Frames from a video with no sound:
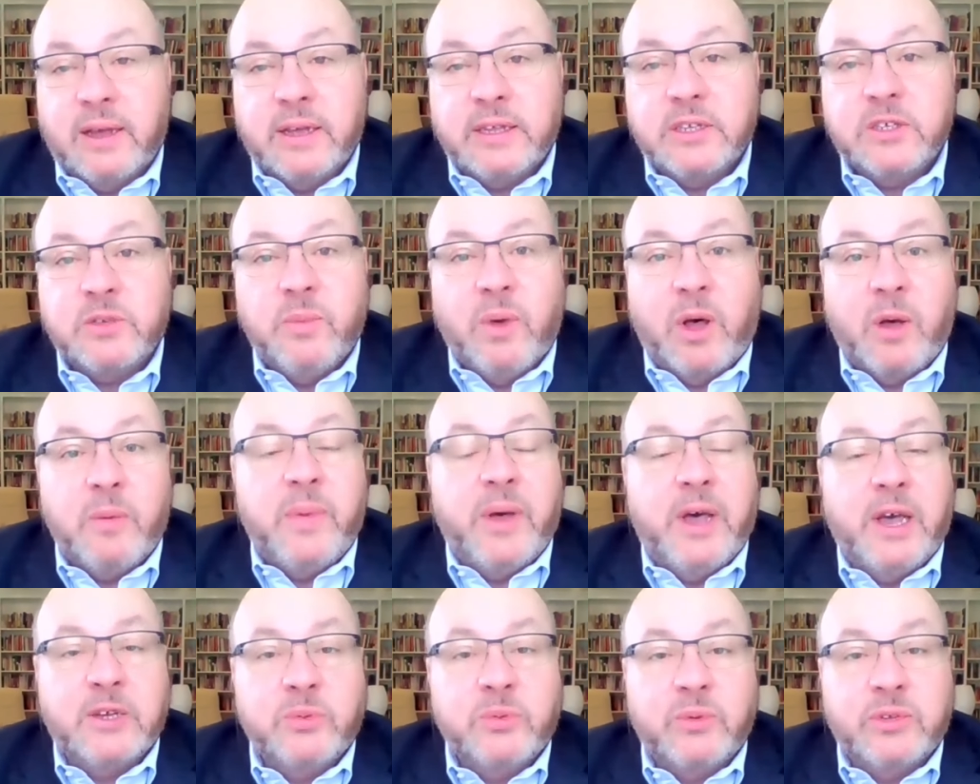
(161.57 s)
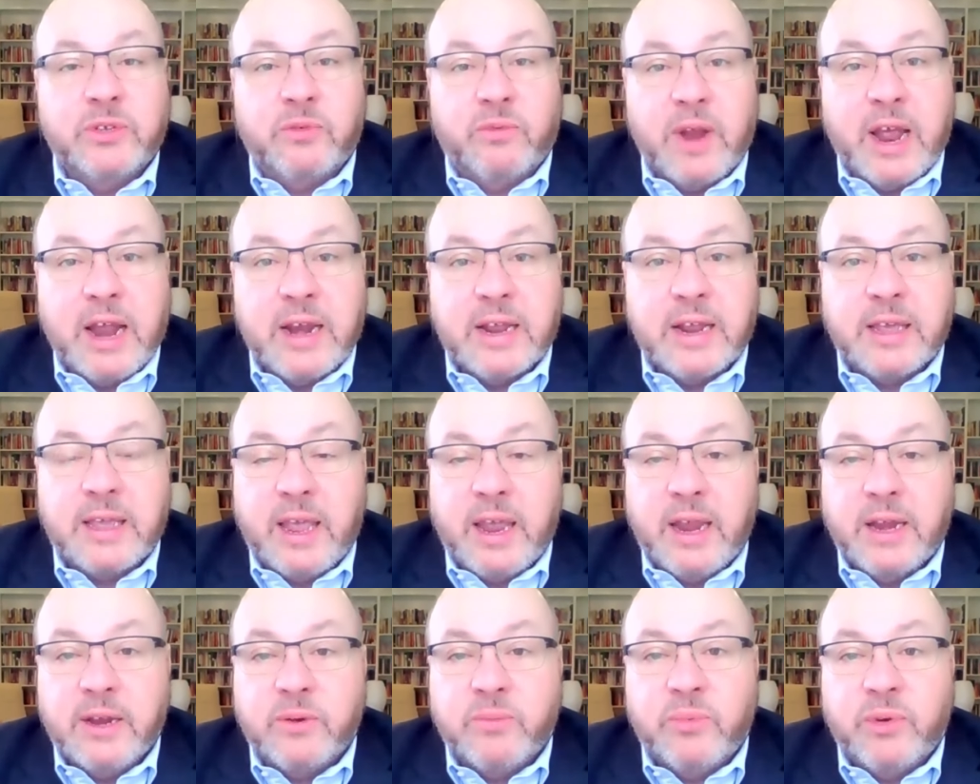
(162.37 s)
Uh, smallpox was
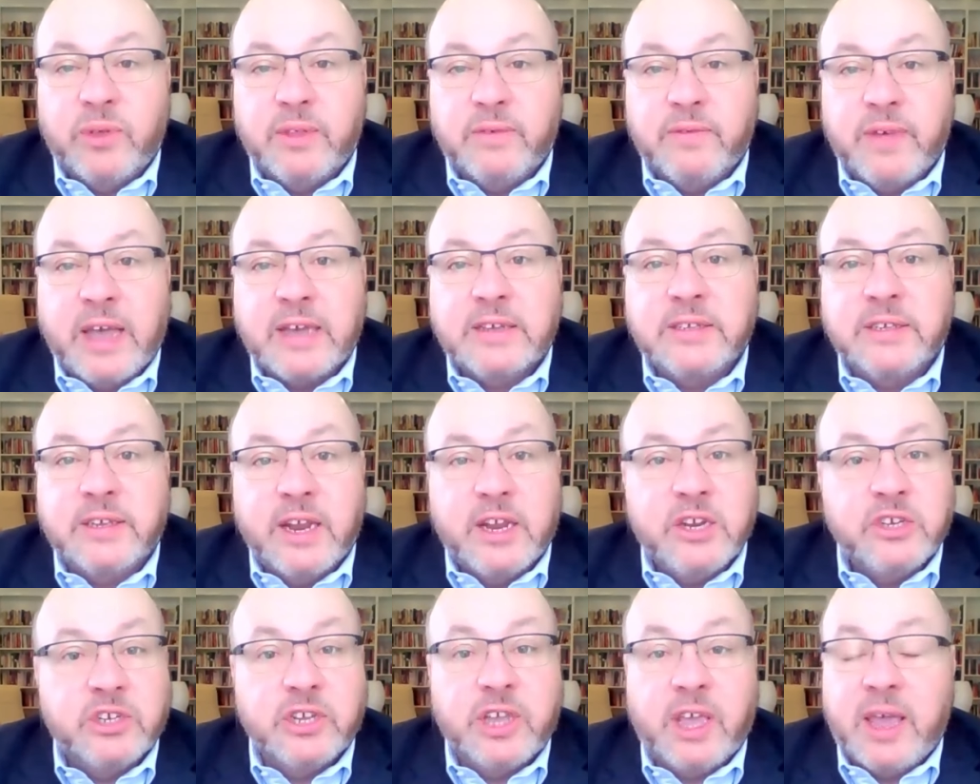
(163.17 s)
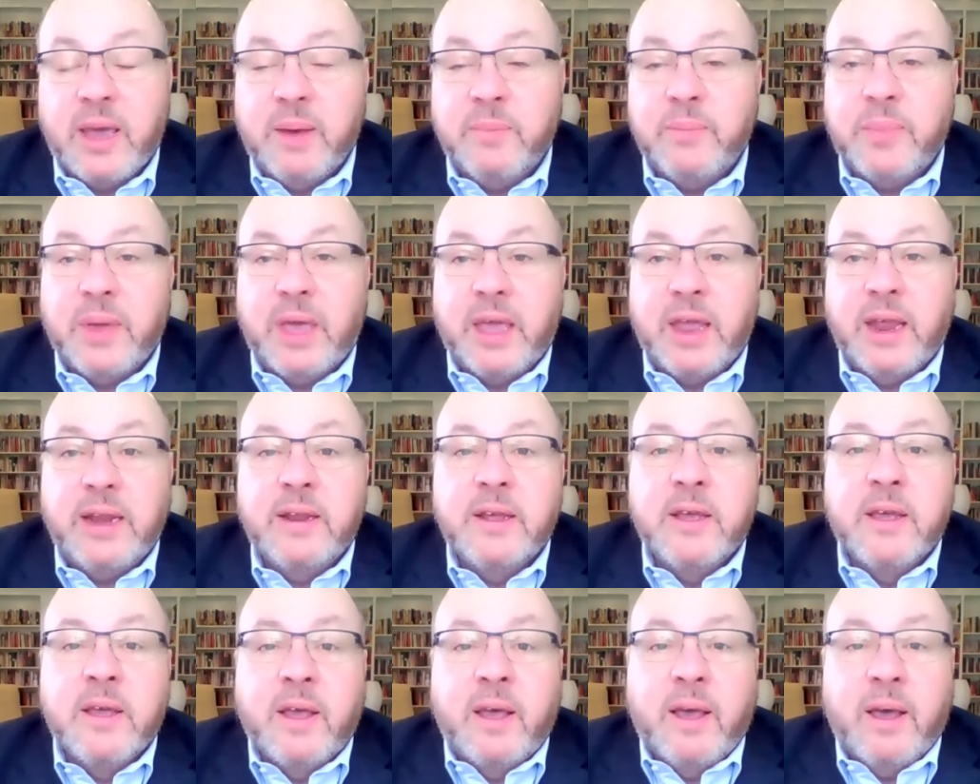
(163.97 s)
eradicated with a vaccination
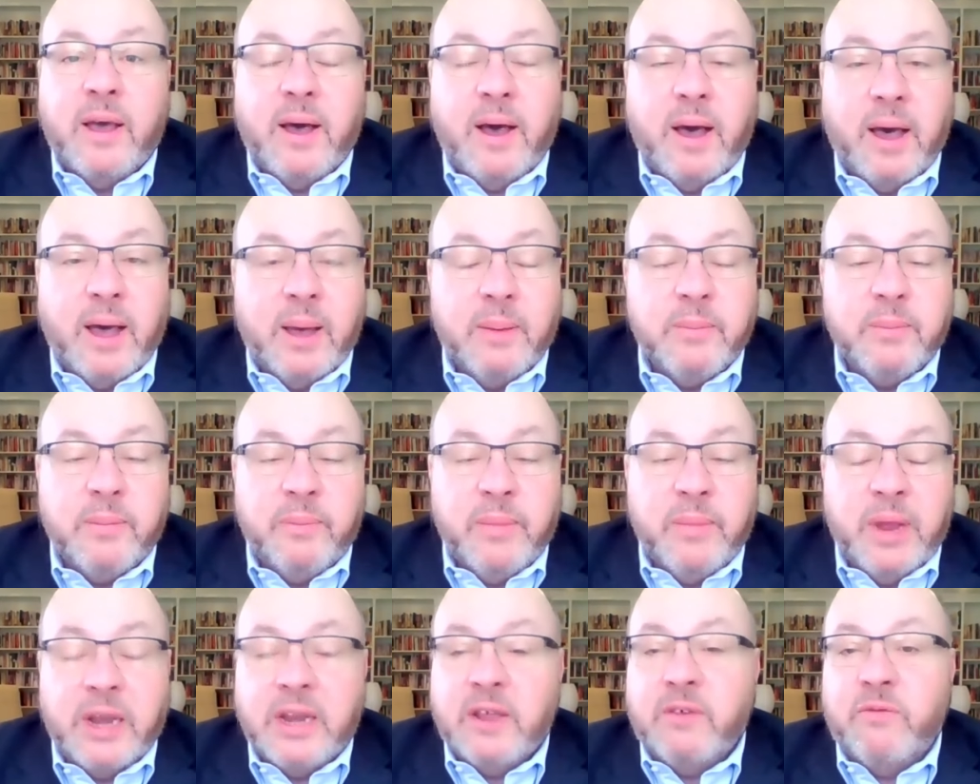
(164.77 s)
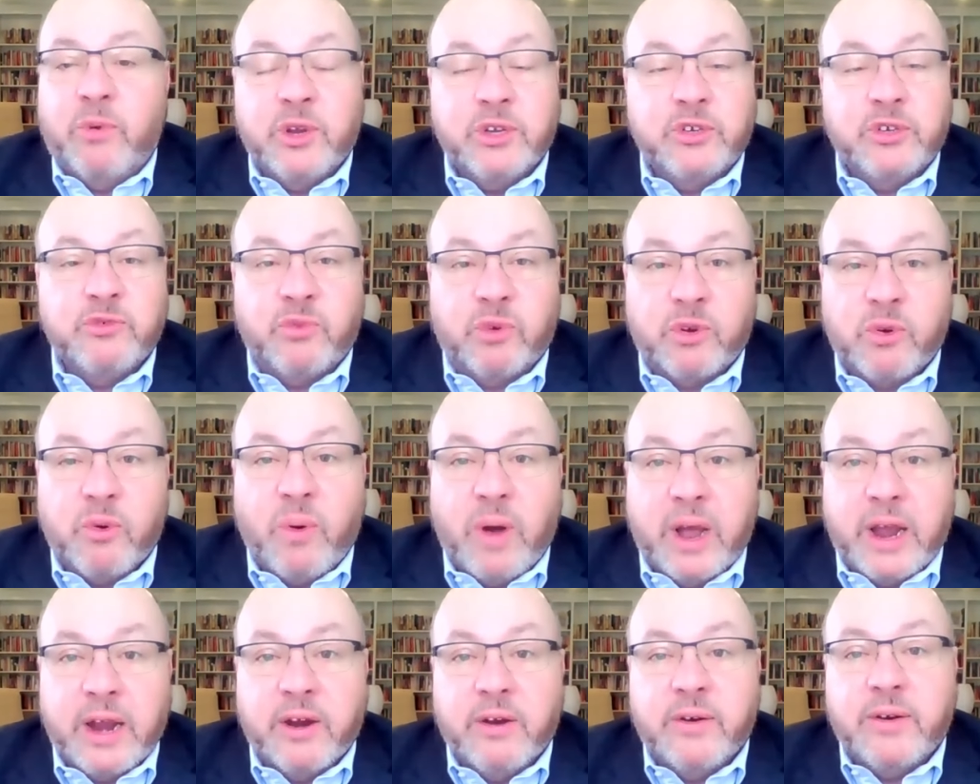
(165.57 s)
campaign, um, many of which
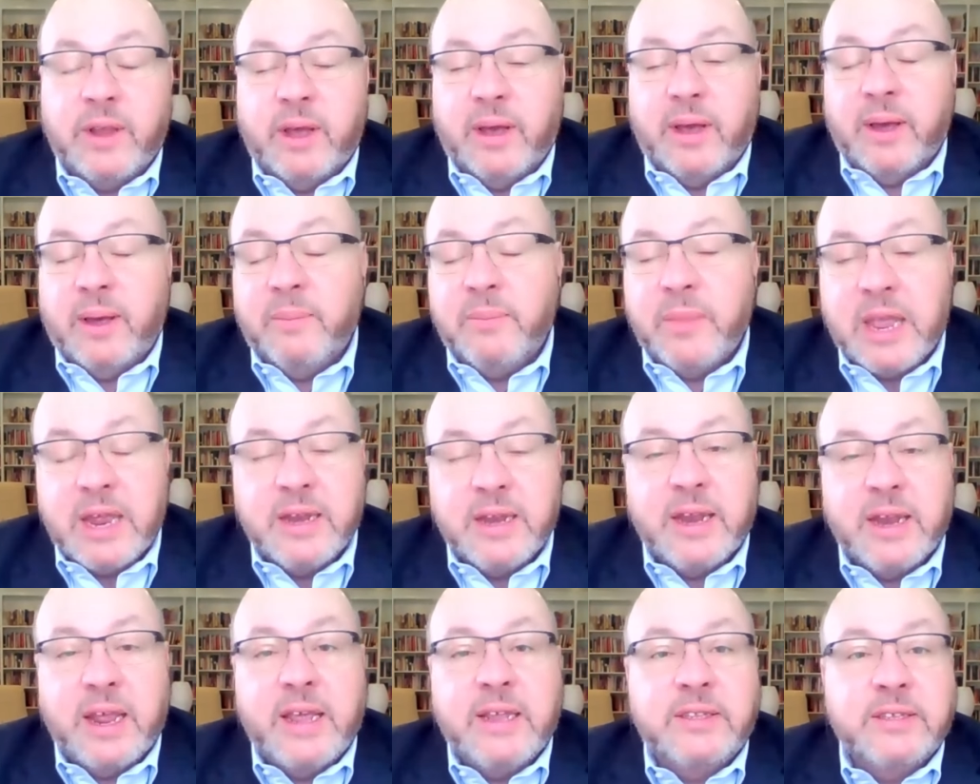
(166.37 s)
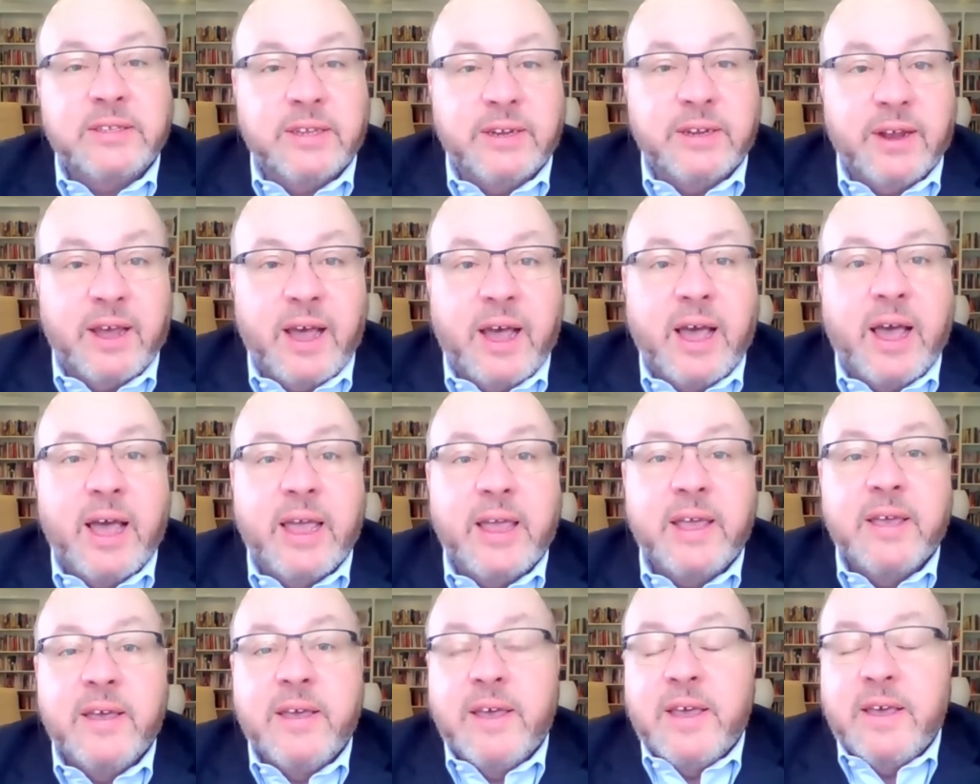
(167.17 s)
required uh, mandates and
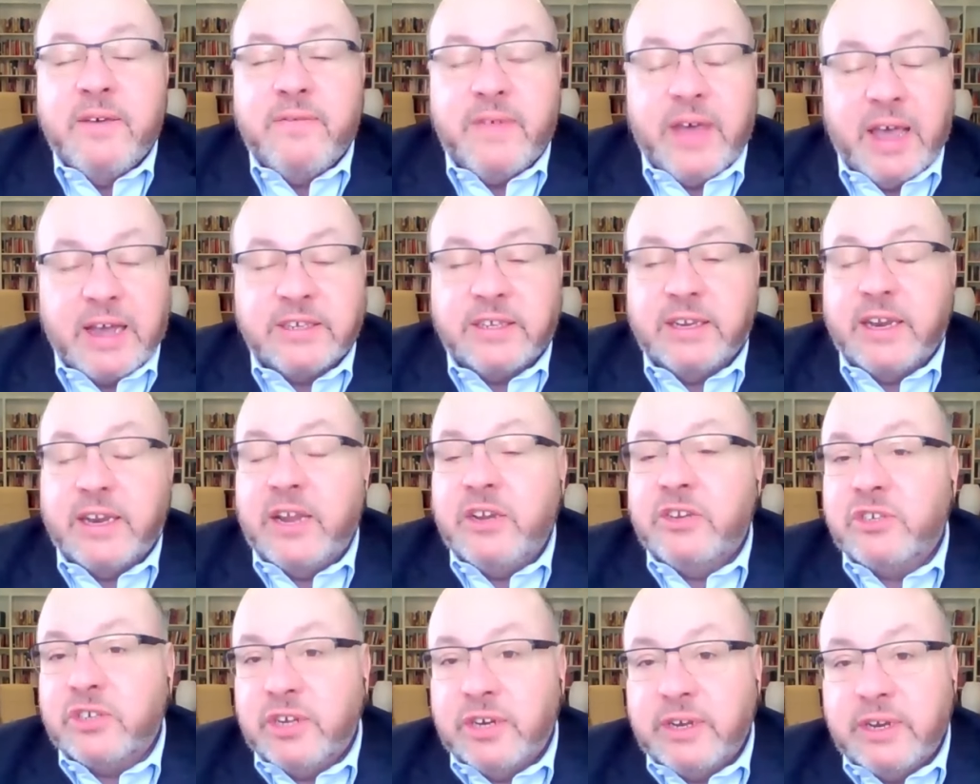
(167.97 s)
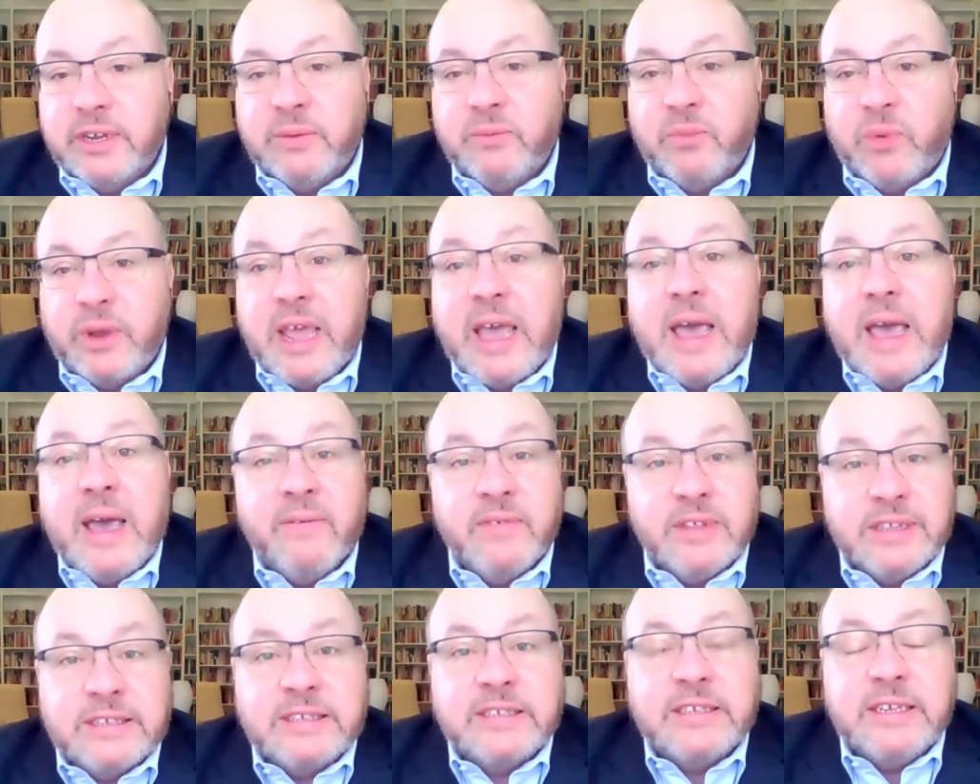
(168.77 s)
high vaccination. And we
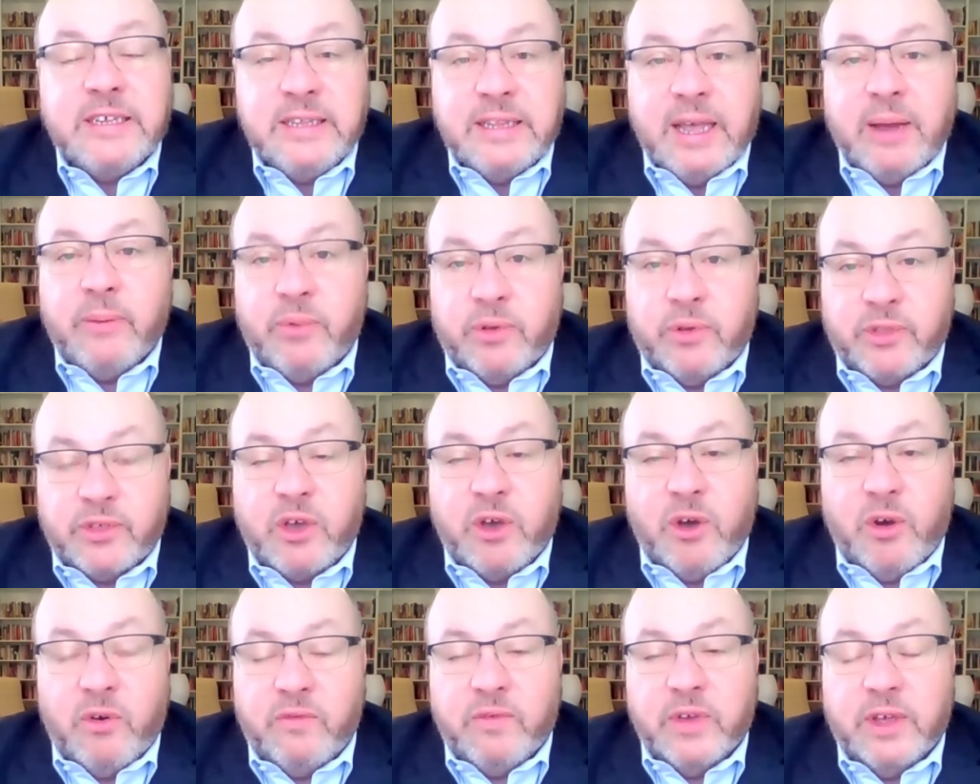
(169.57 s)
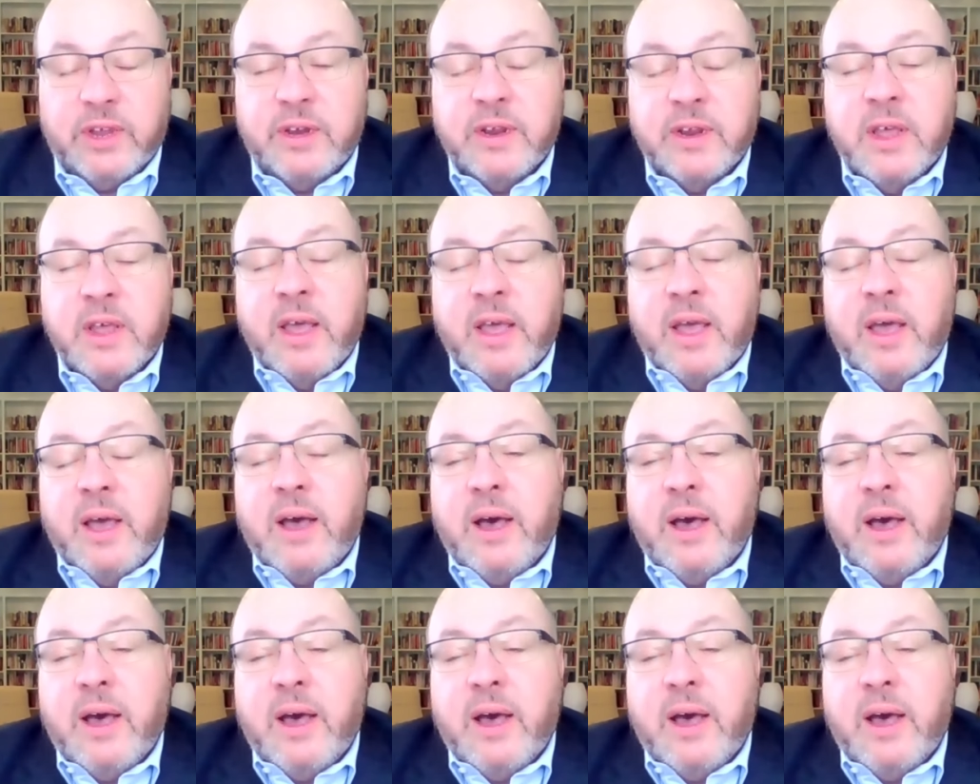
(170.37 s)
haven't seen that with COVID.